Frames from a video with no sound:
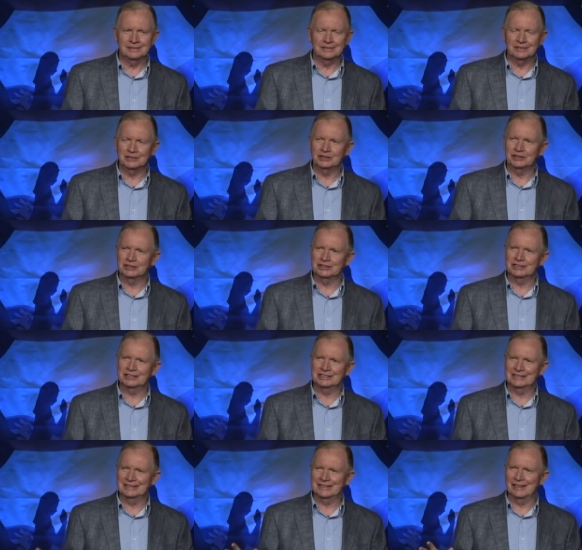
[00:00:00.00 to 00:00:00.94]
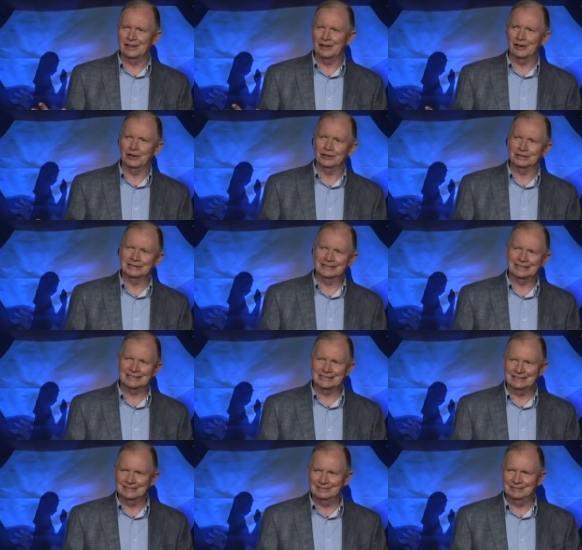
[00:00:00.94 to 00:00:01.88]
just are
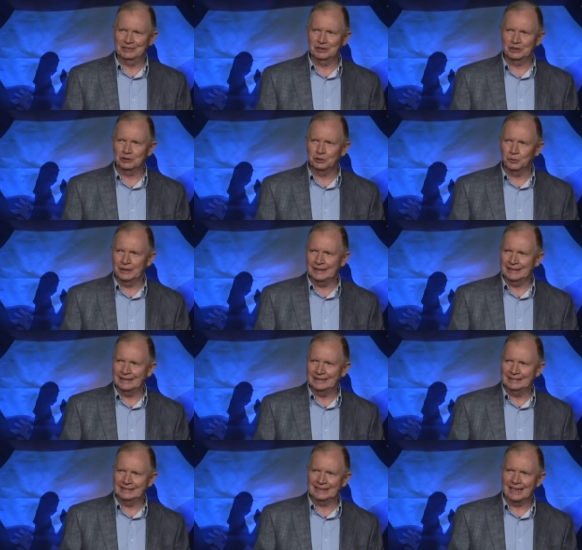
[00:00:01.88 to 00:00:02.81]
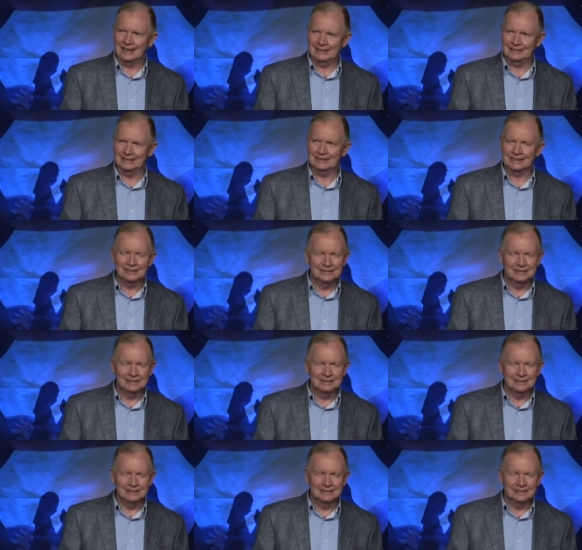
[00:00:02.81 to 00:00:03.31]
squeaky tight